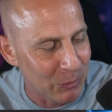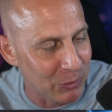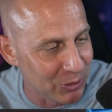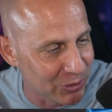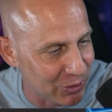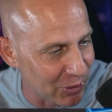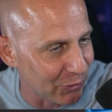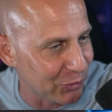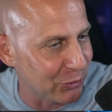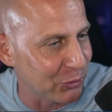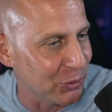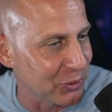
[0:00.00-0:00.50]
We'll
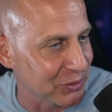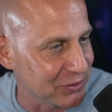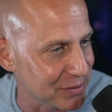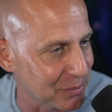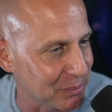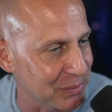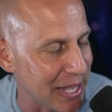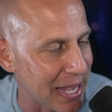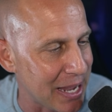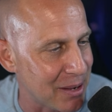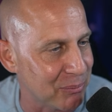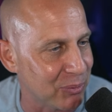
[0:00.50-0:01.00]
go through
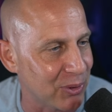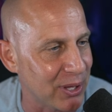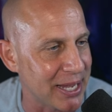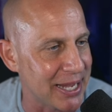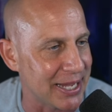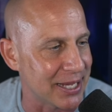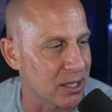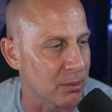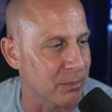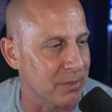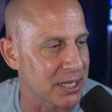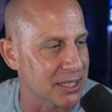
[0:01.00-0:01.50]
some gameplay
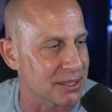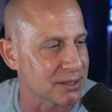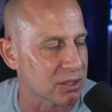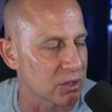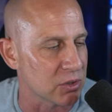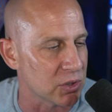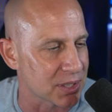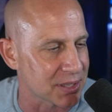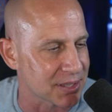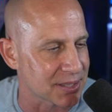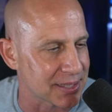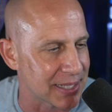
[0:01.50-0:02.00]
in a minute so
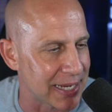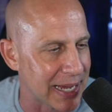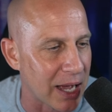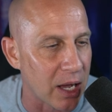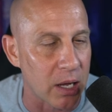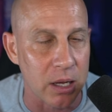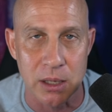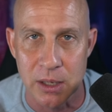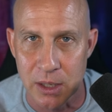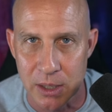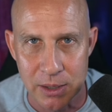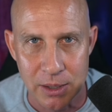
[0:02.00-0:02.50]
you can see
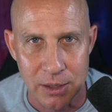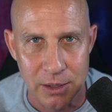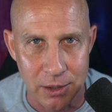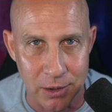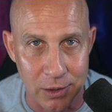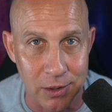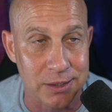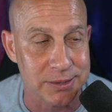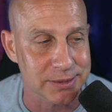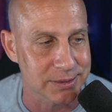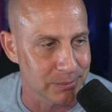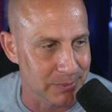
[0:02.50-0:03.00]
how
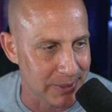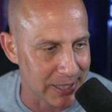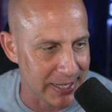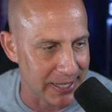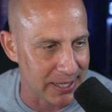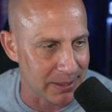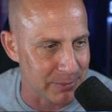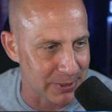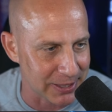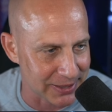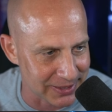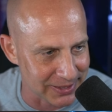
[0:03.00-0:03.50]
awesome I
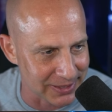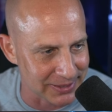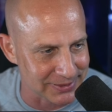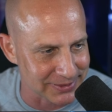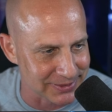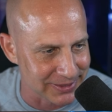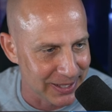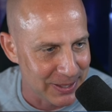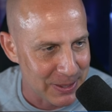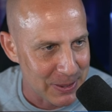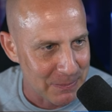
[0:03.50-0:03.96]
am at this.